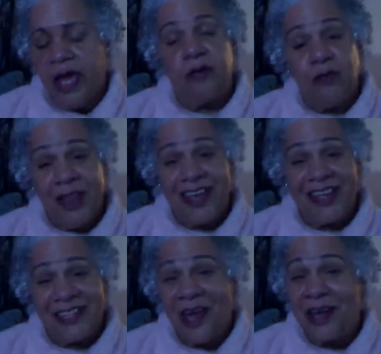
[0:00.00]
and really
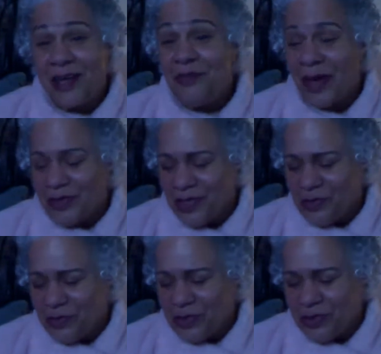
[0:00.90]
excited about this
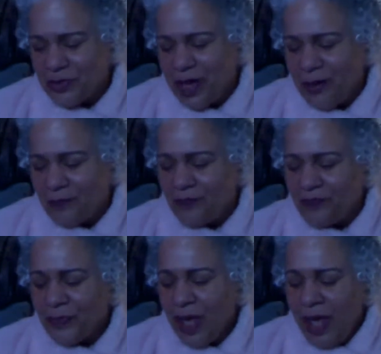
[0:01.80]
retreat.
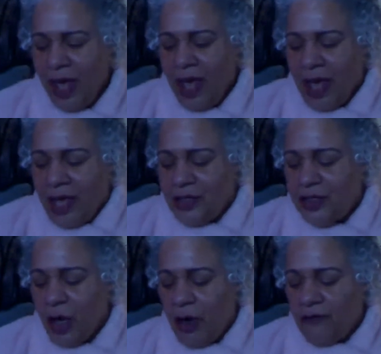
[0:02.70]

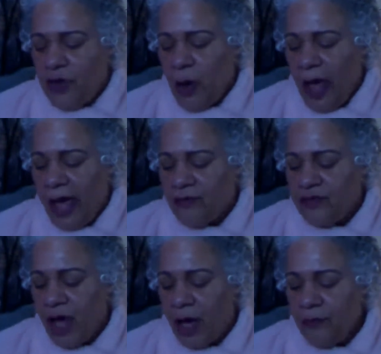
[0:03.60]
So if you have
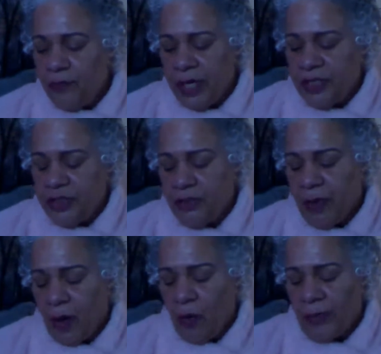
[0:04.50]
not been to
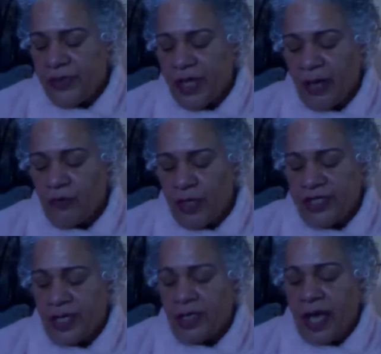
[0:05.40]
my website
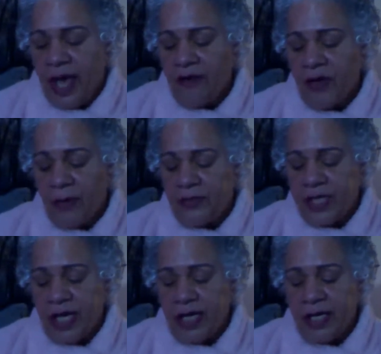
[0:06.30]
recently, I have
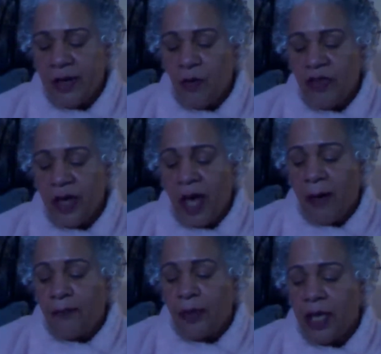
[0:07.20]
updated it with a
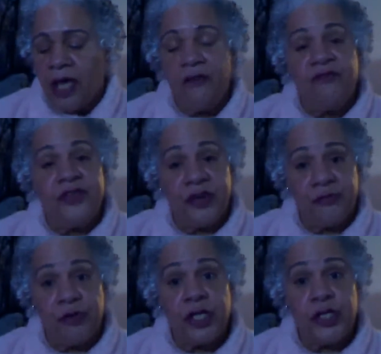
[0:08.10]
couple of
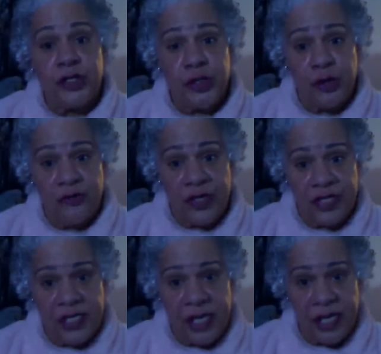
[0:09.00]
different
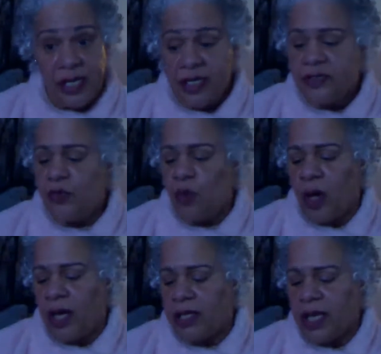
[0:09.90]
services.
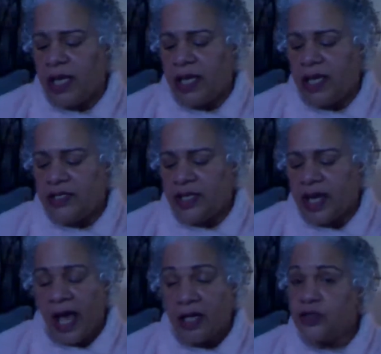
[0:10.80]
One is an
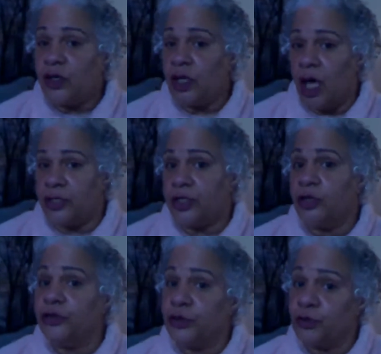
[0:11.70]

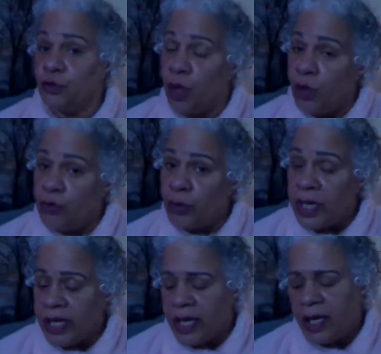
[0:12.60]
astrological tarot
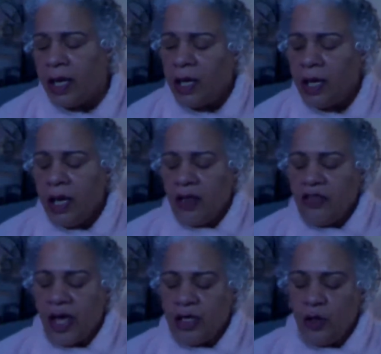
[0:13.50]
reading
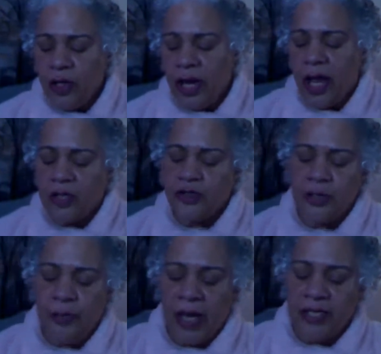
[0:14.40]
that you can
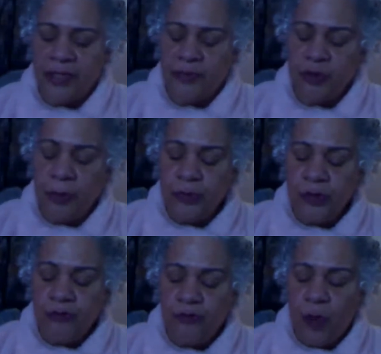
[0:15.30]
actually buy a
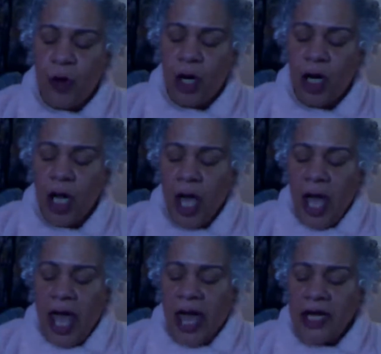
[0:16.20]
subscription for,
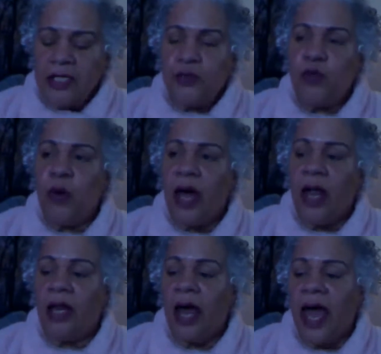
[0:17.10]
and as
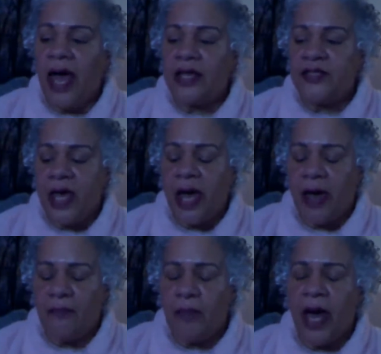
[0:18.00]
well as
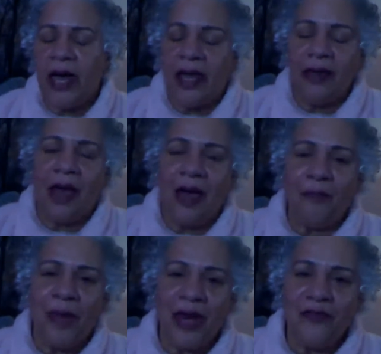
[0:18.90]
my
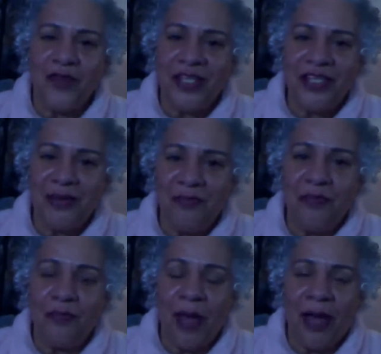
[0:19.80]

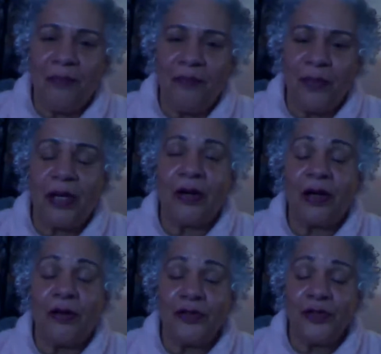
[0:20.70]
Manifesting
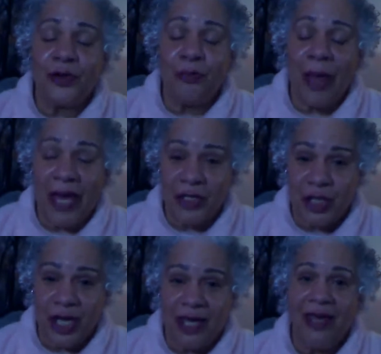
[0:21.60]
Miracles Through
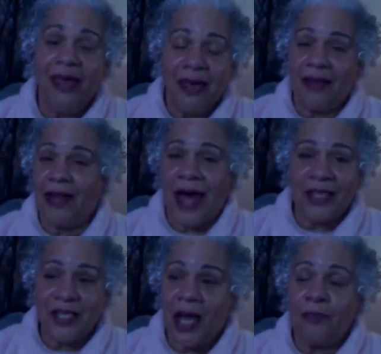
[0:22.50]
Magic
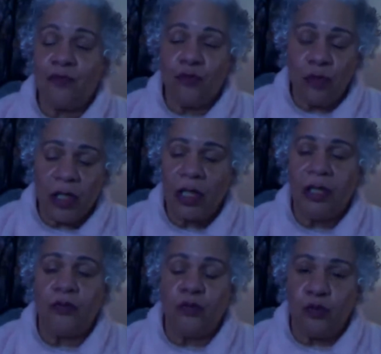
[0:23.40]
class. I'm
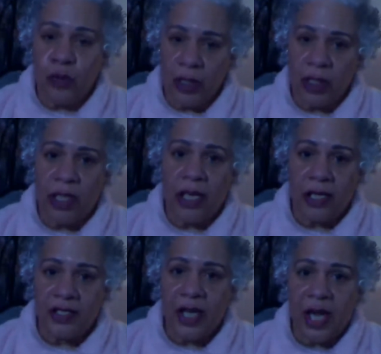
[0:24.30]
really, really
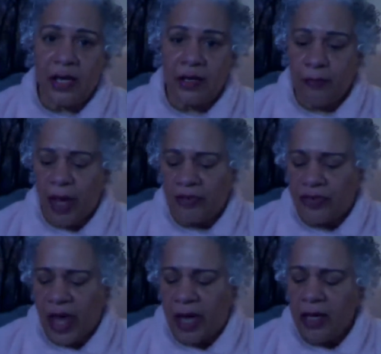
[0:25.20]
excited about
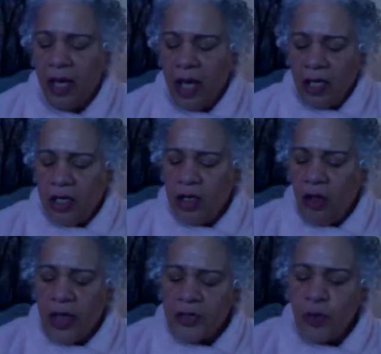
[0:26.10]
that.
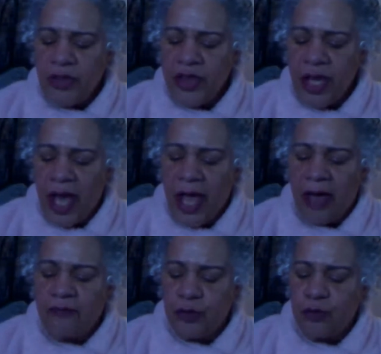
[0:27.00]
That's one thing I
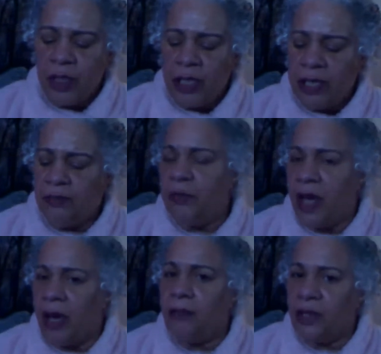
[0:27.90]
have to really admit
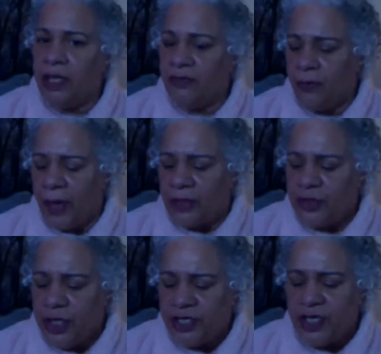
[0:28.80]
I believe about
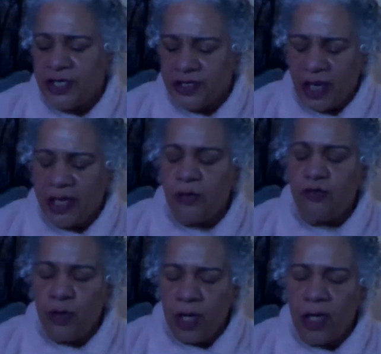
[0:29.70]
Jesus, is that he
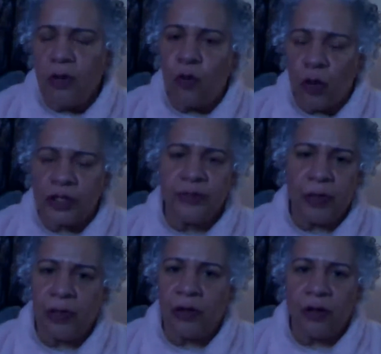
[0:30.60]
really worked
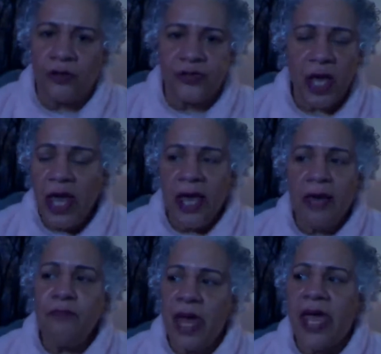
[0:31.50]
miracles. He
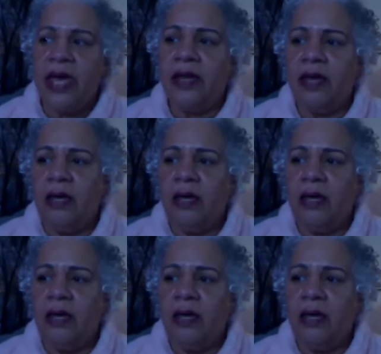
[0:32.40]
made